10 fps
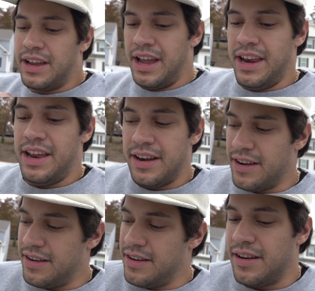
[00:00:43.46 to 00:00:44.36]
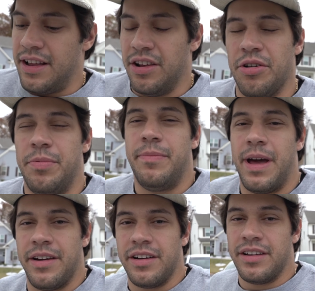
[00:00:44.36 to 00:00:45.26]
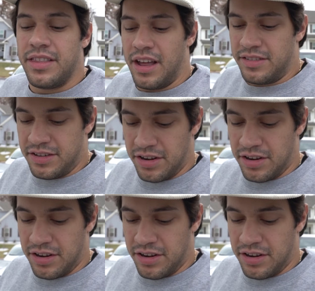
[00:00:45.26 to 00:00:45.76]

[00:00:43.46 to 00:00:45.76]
get it a little bit better. That's the